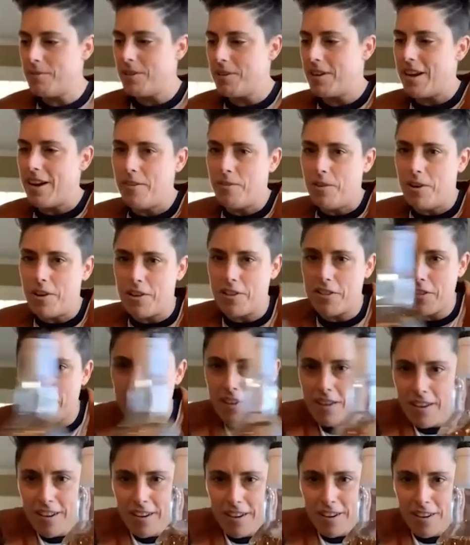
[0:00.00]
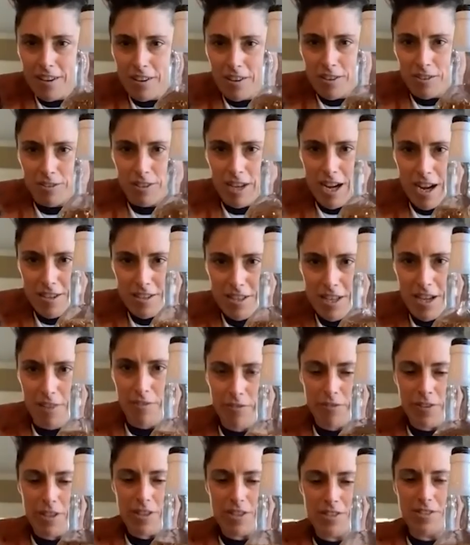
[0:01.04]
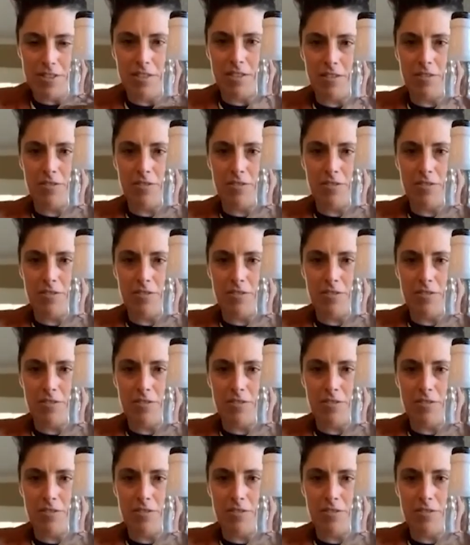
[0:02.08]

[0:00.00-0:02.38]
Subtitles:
it out with Rocktown Feast of the